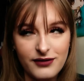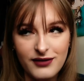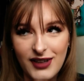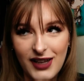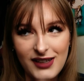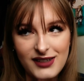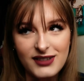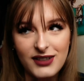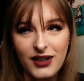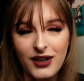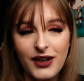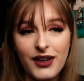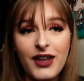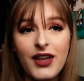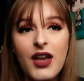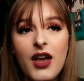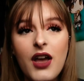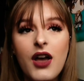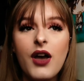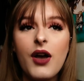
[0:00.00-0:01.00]
last
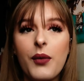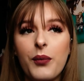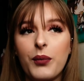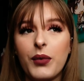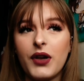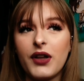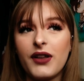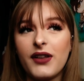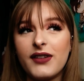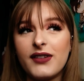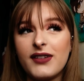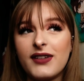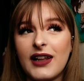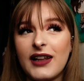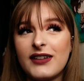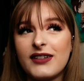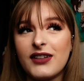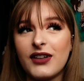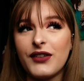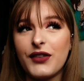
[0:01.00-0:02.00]
night because
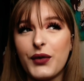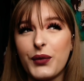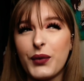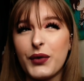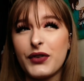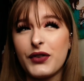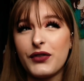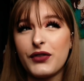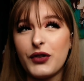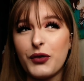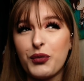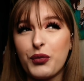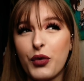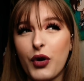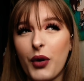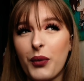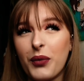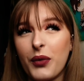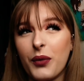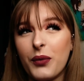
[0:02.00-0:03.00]
last night there was a few
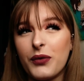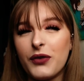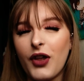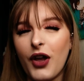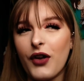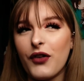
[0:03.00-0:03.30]
problems.